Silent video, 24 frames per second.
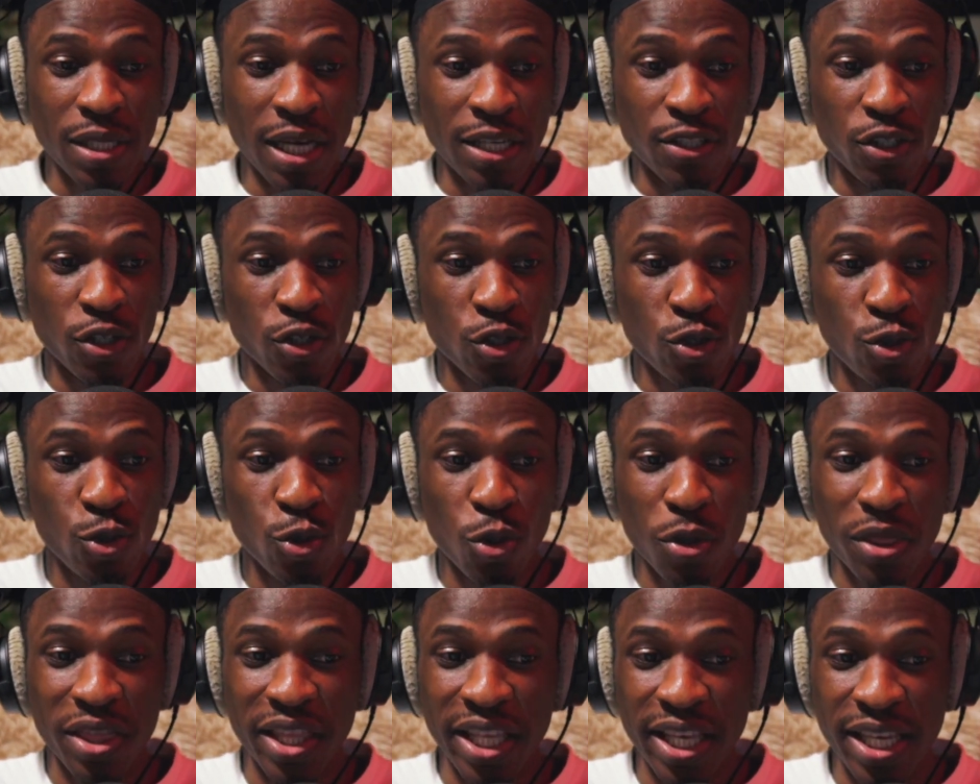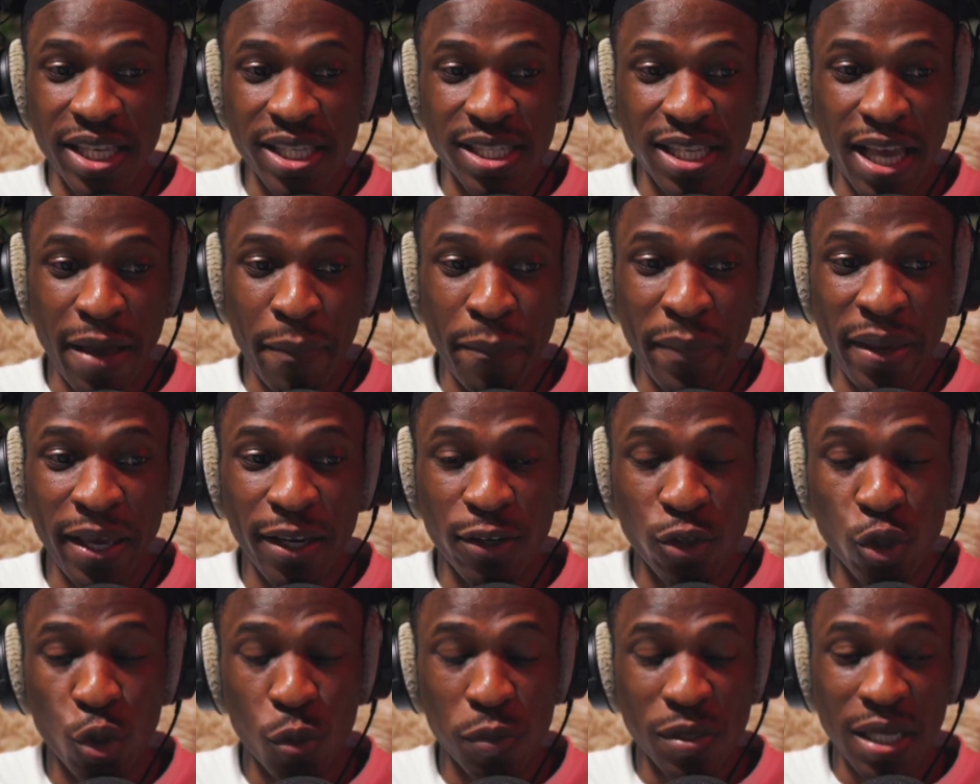I just do things and make
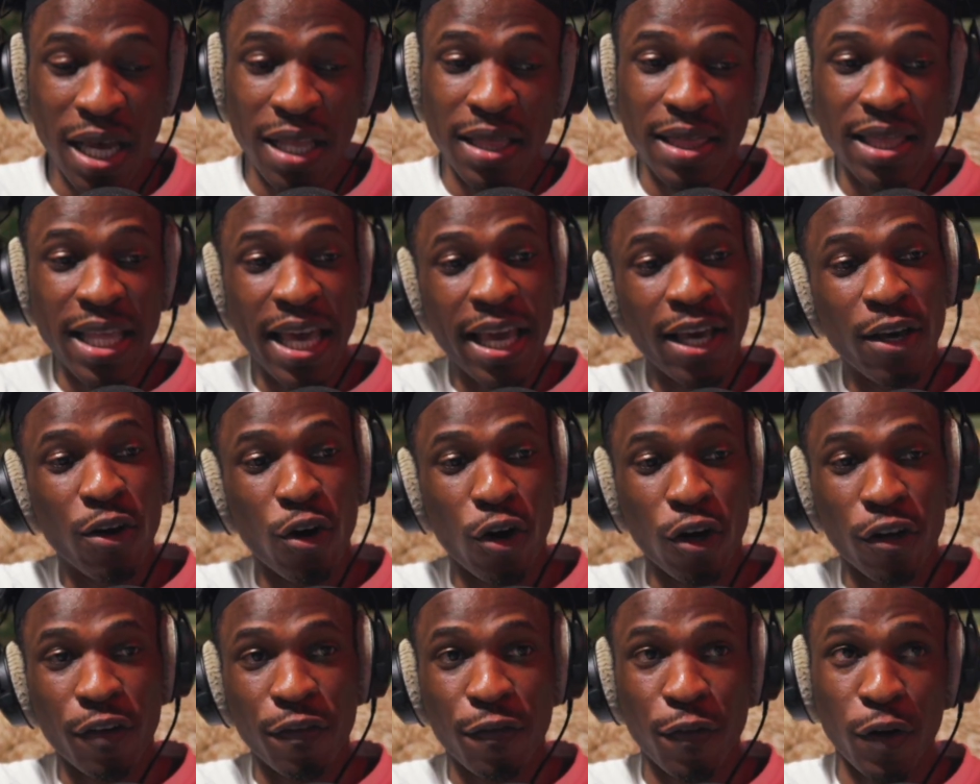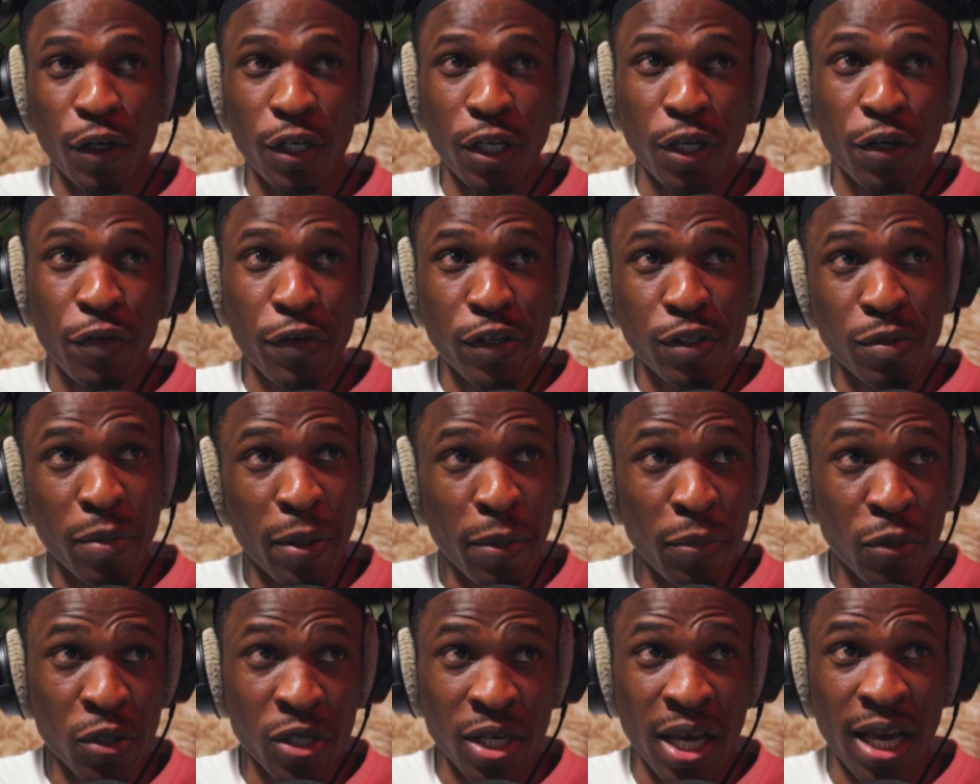loops, and thank God for the Krizbeatz
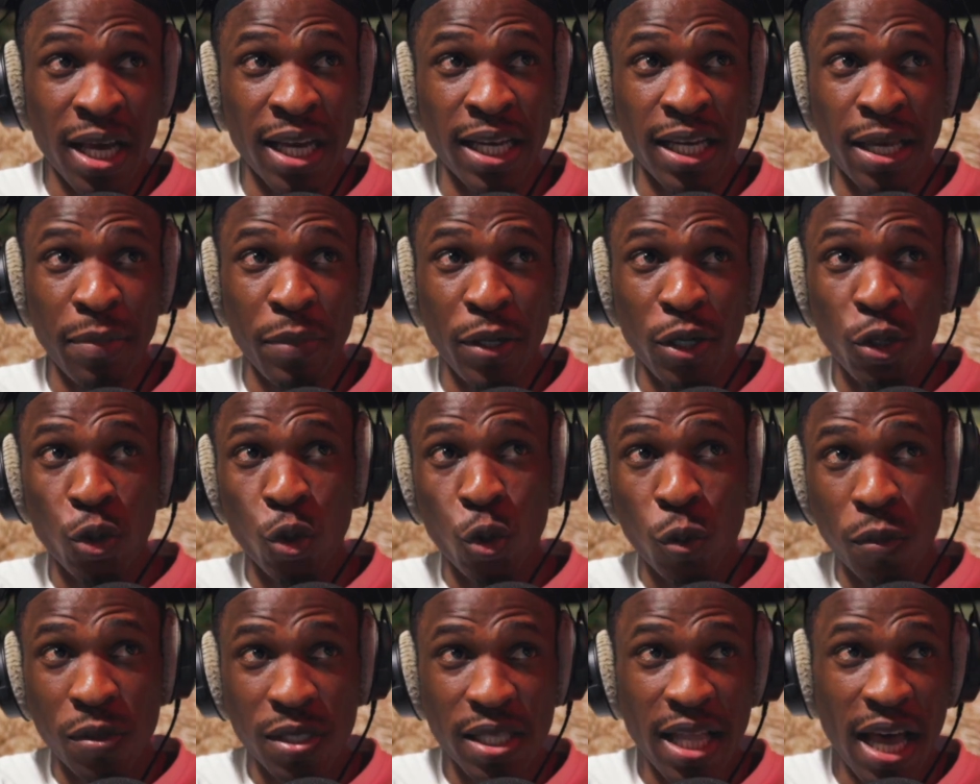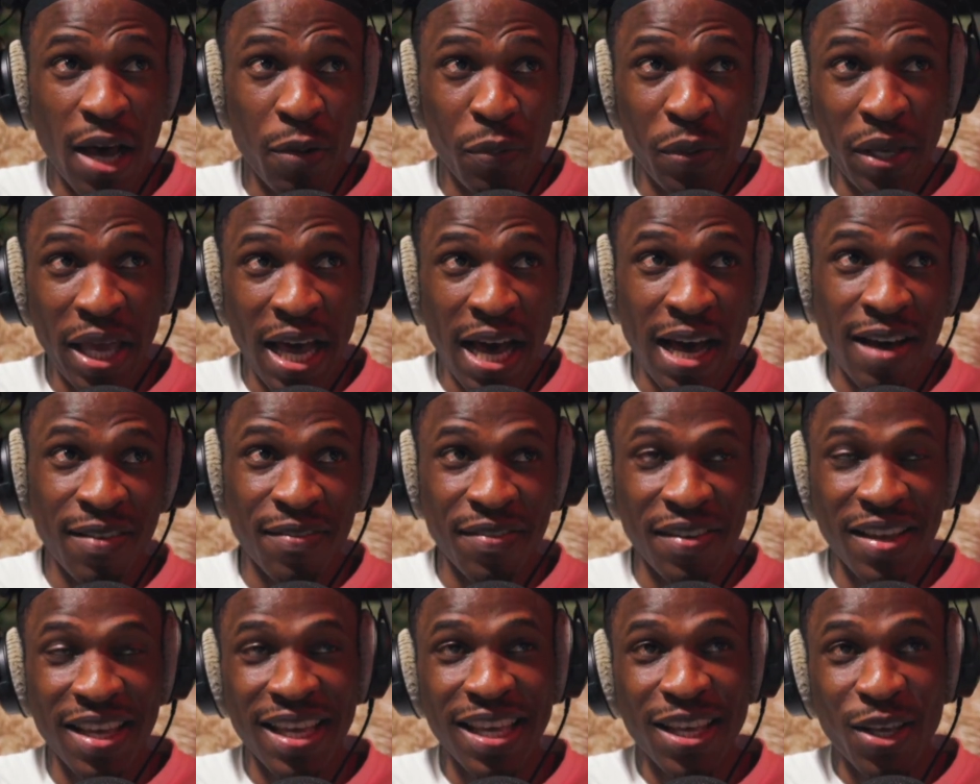Music Academy loops that we have,
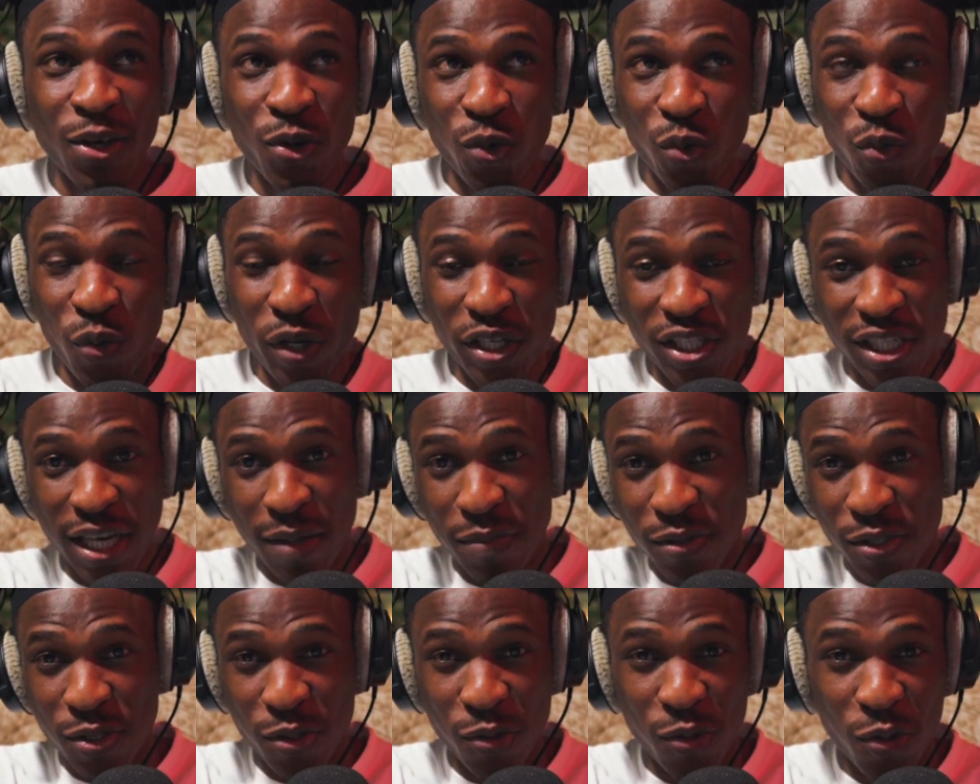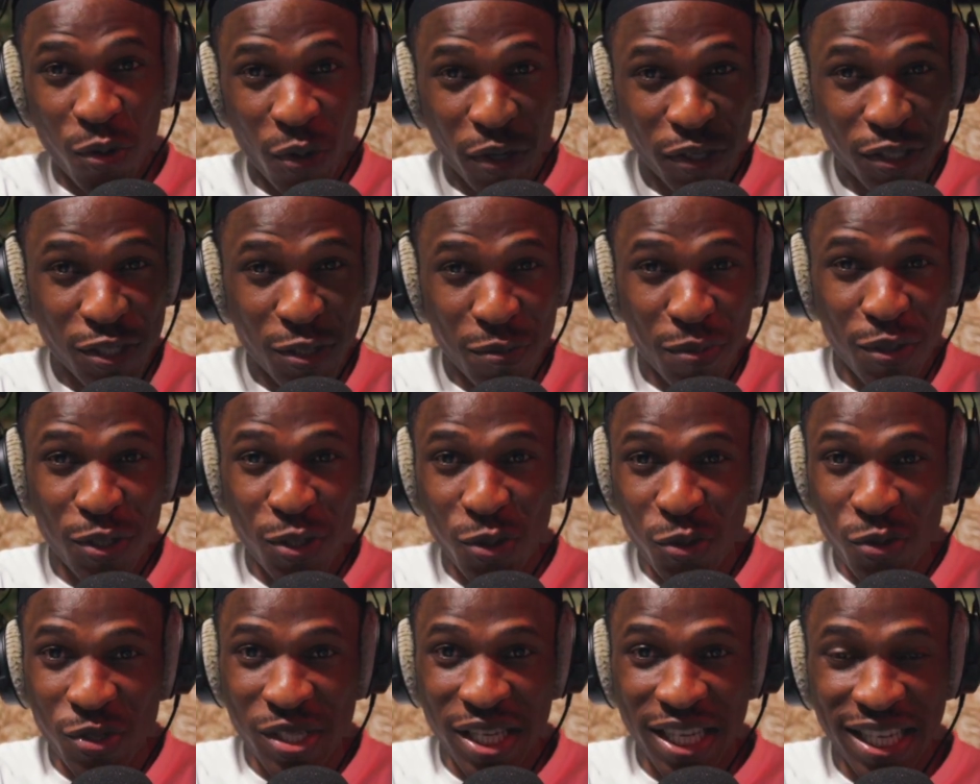which I'm still going to be
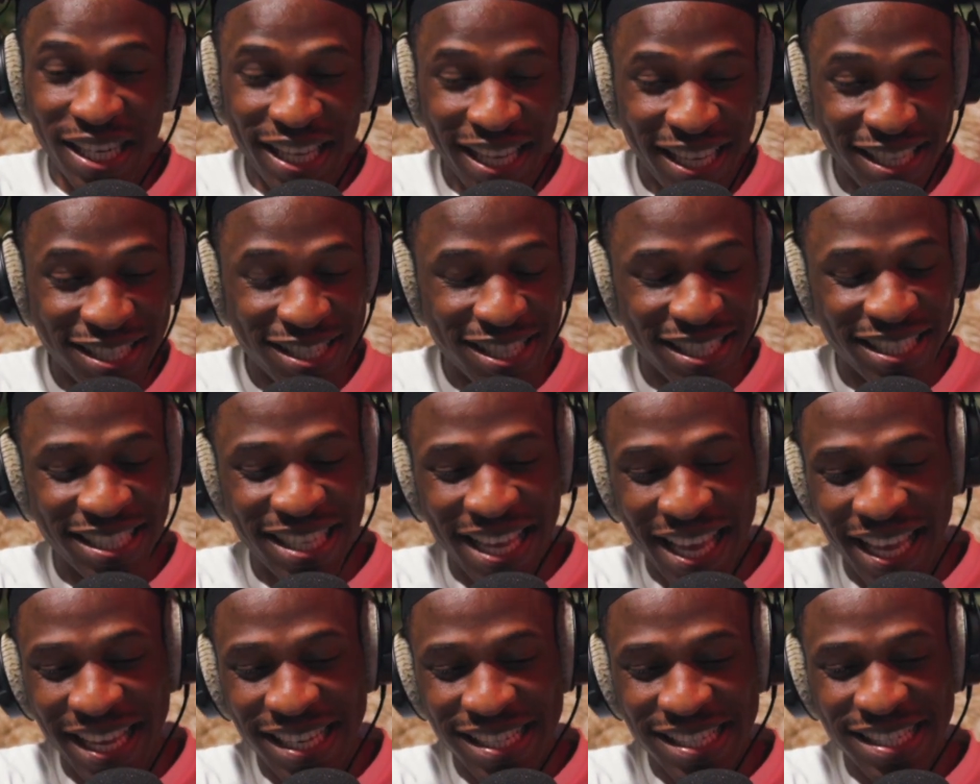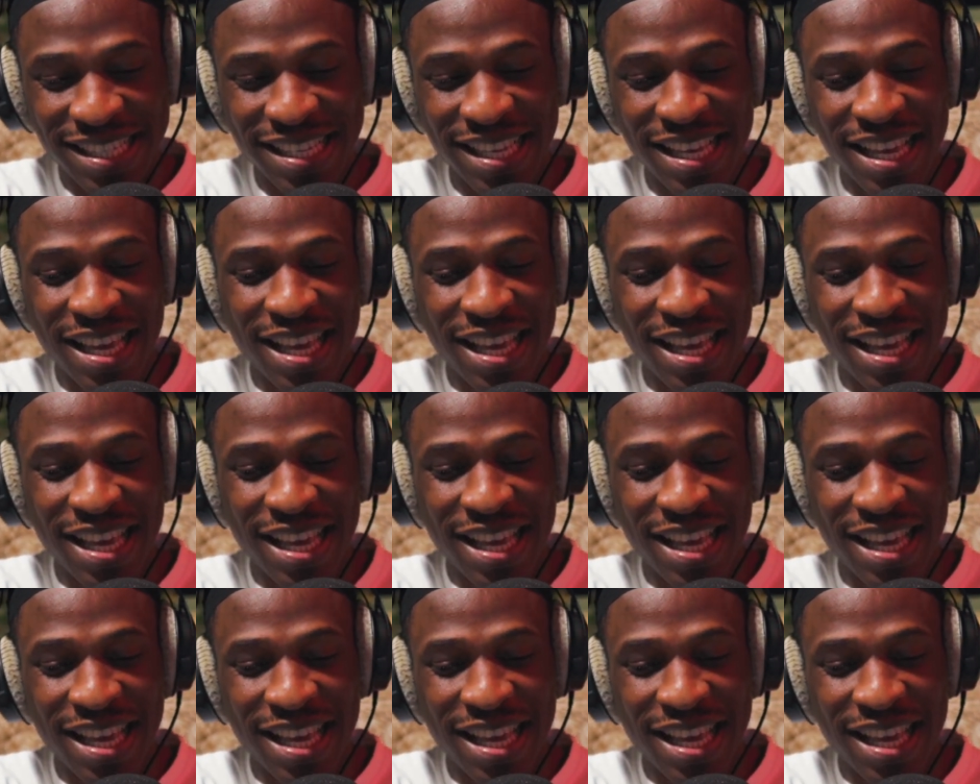using in today's